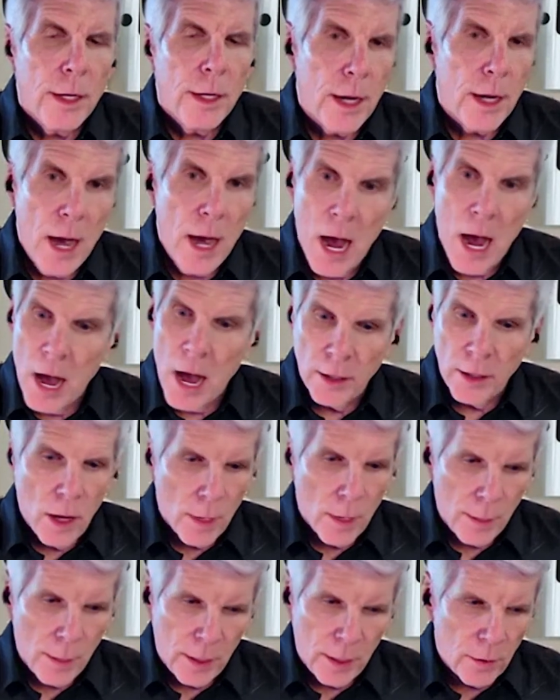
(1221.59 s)
Yeah,
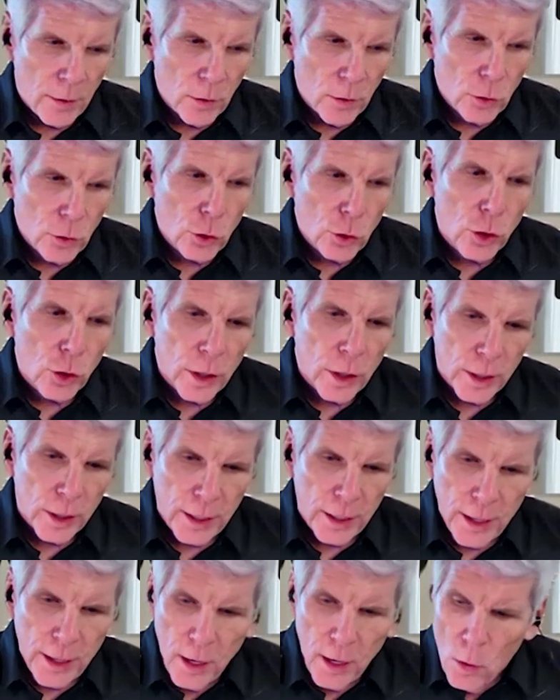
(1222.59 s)
I mean,
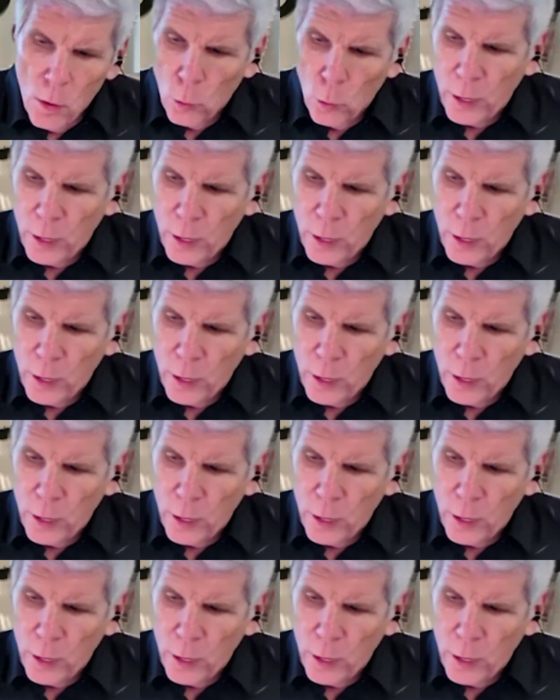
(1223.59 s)
certainly